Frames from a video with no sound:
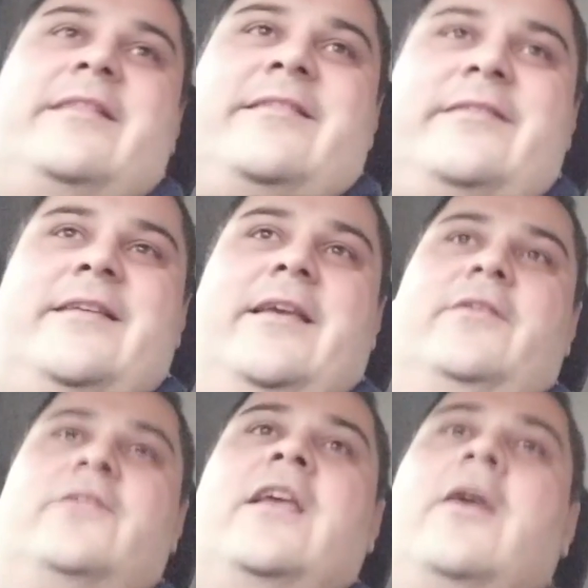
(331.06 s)
it's easy.
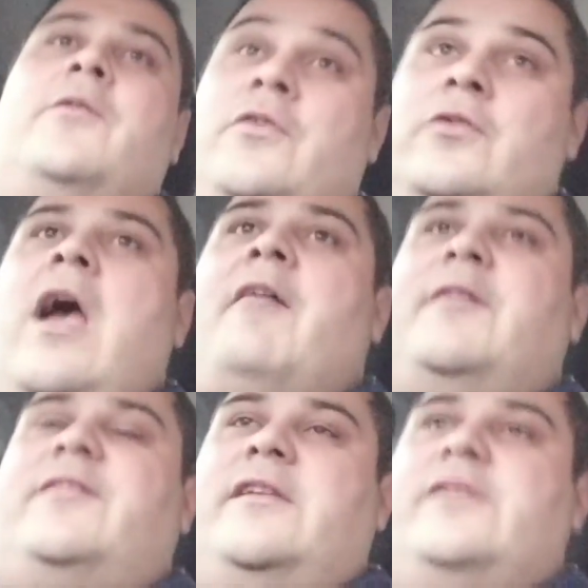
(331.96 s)
You say, you
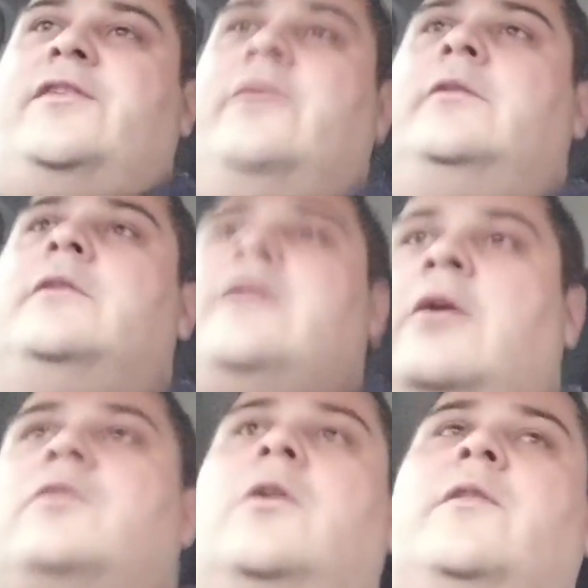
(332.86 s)
have decision,
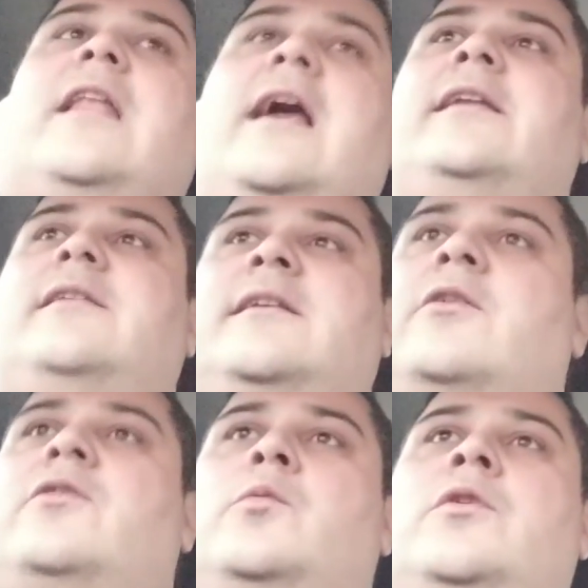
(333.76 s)
now you know the light,
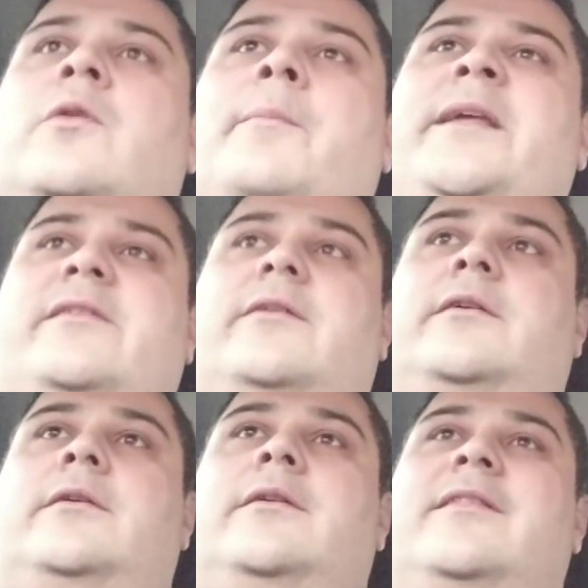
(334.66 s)
now you know a
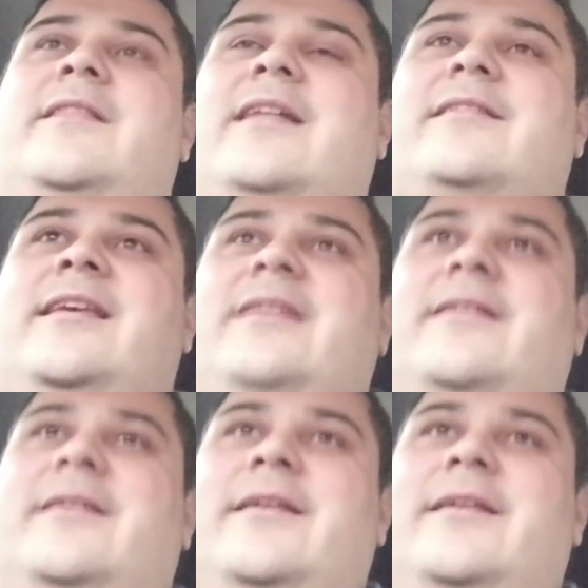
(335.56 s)
meter. That's it.